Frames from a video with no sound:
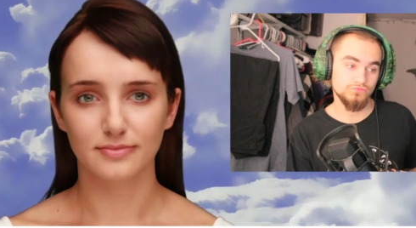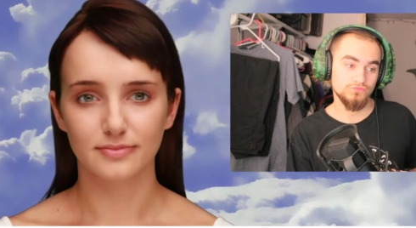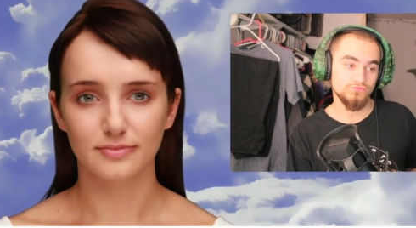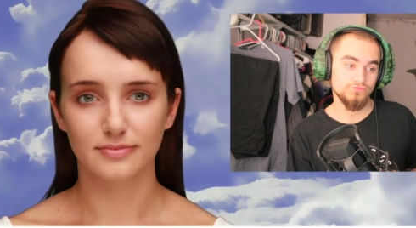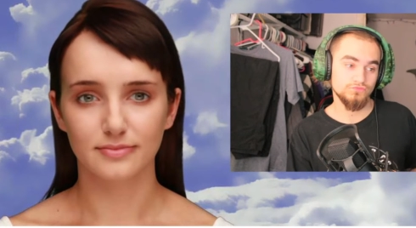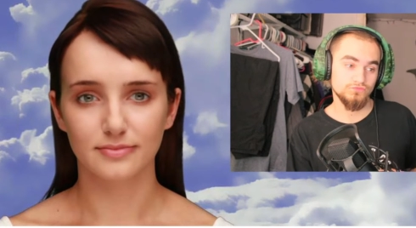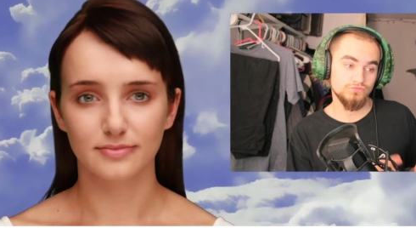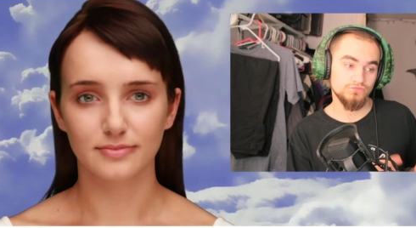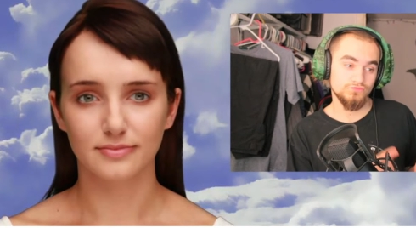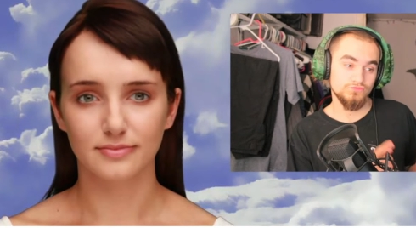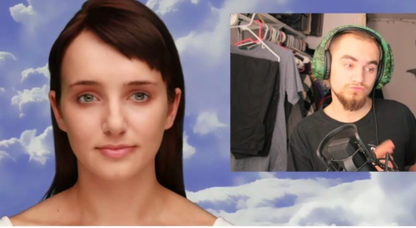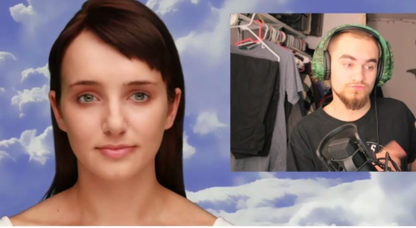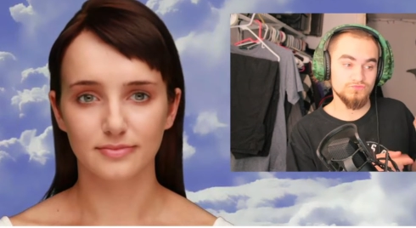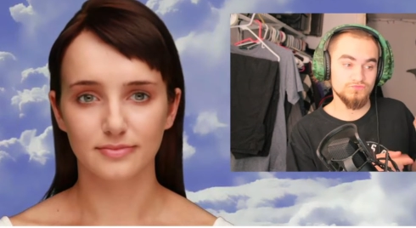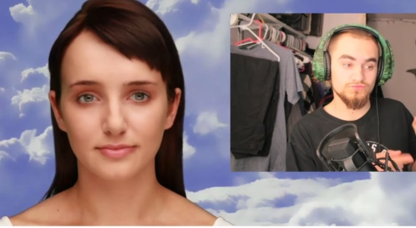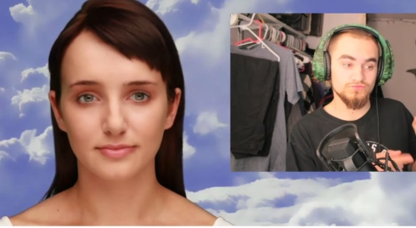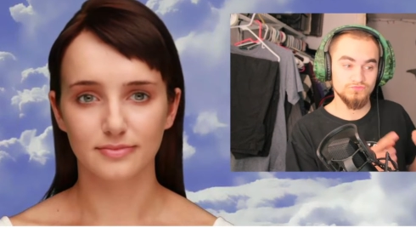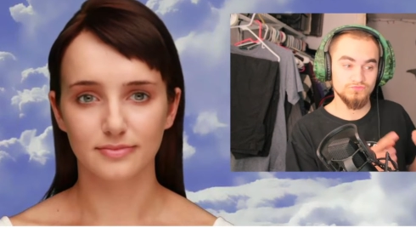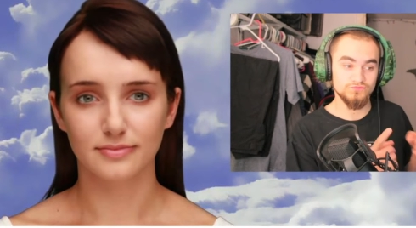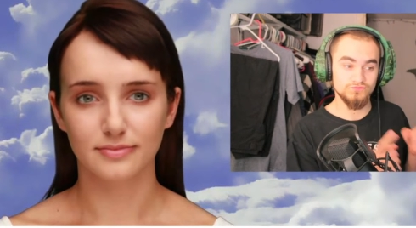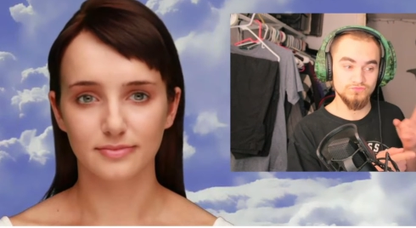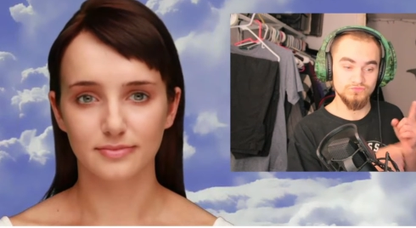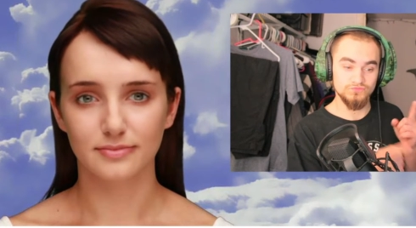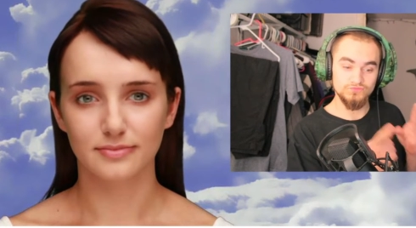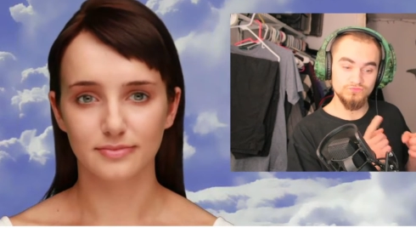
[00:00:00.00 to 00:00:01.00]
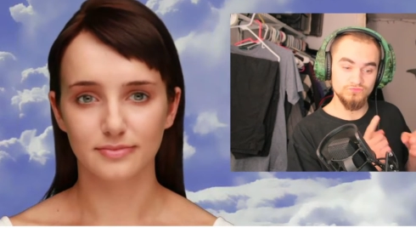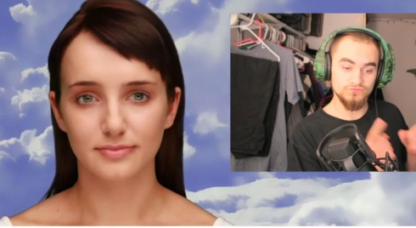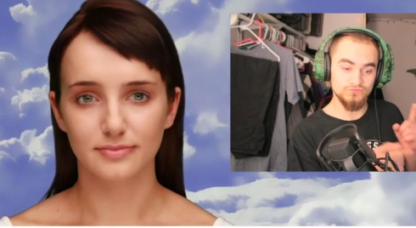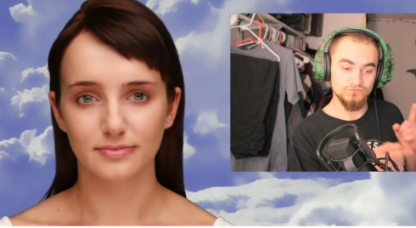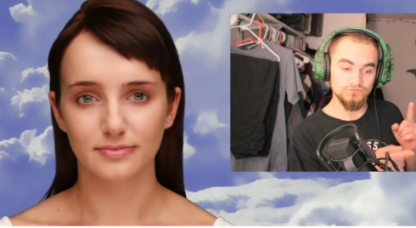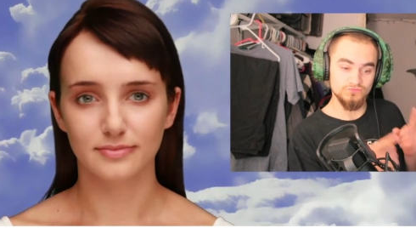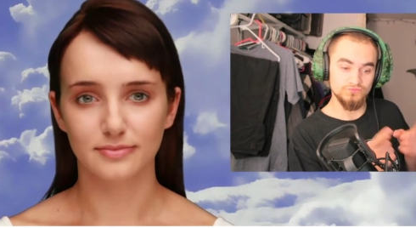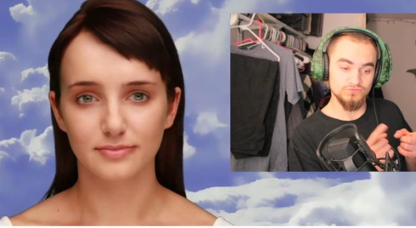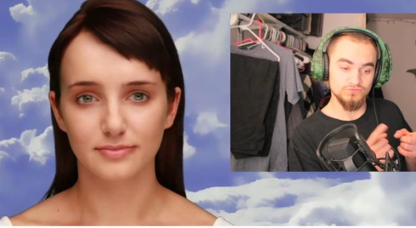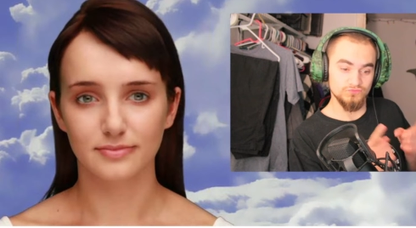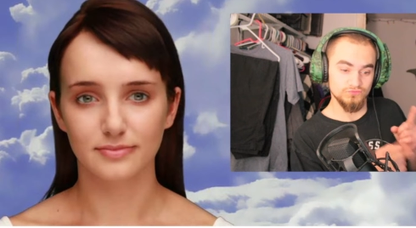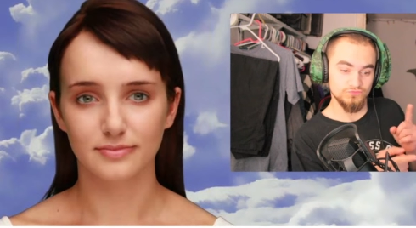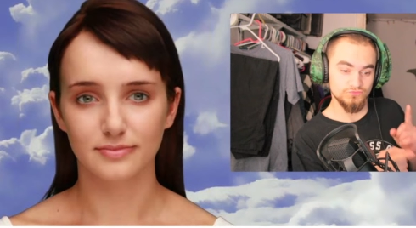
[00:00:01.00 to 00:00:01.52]

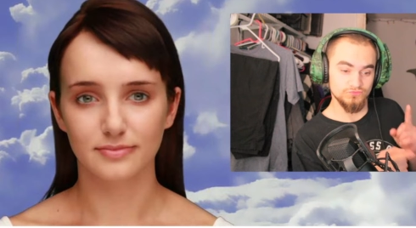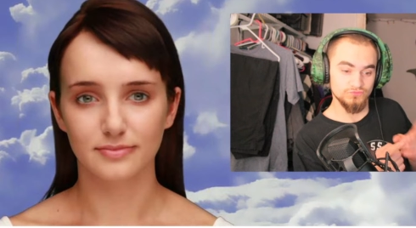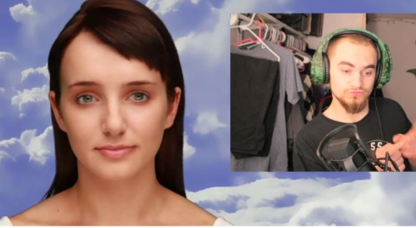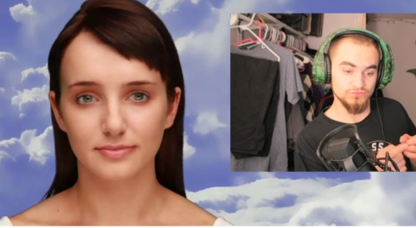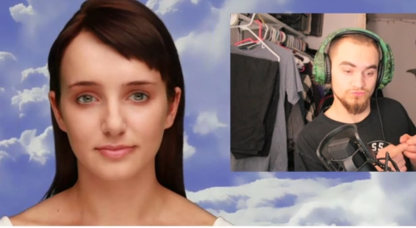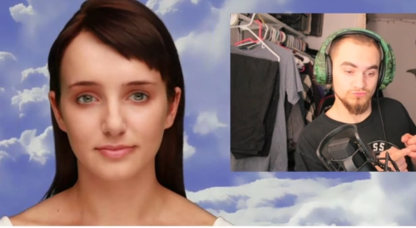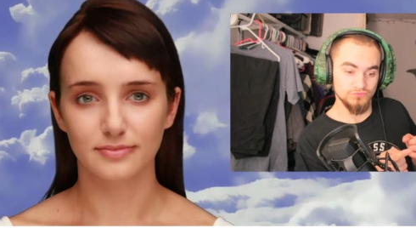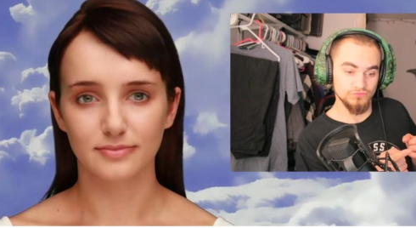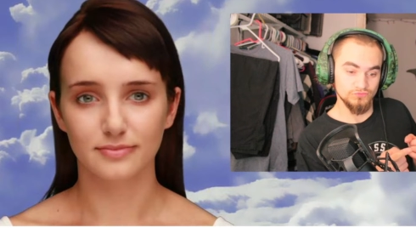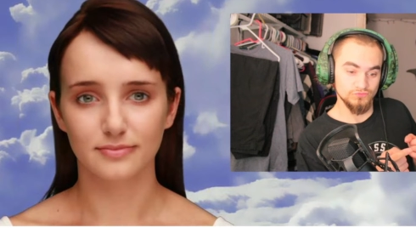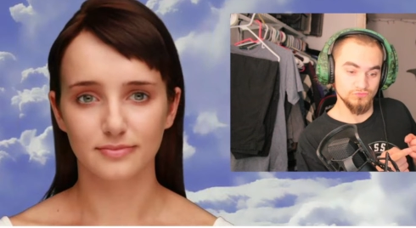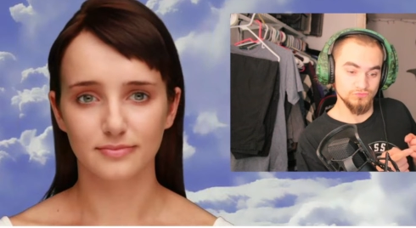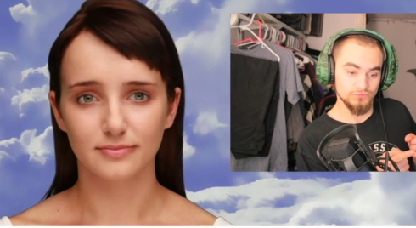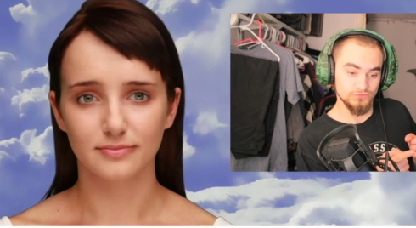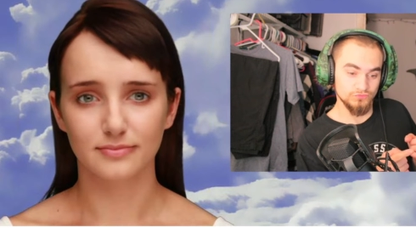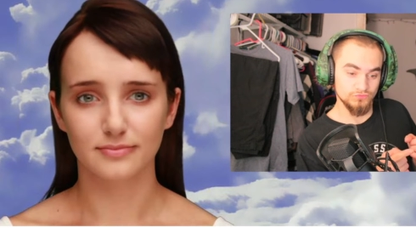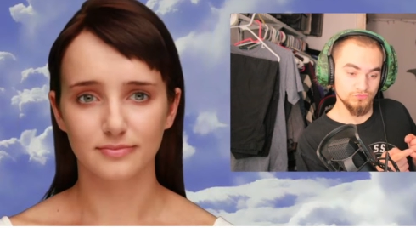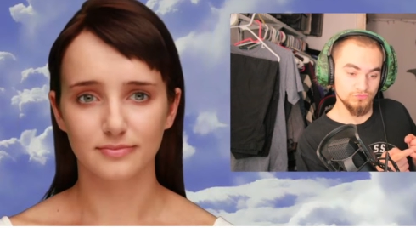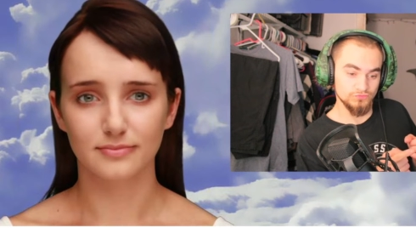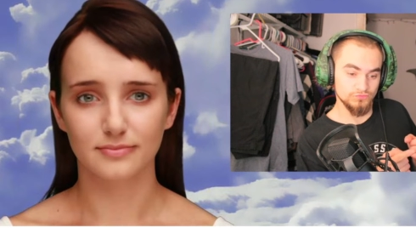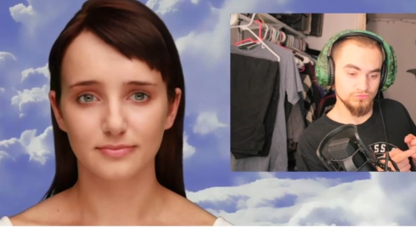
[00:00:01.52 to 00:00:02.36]
(silence)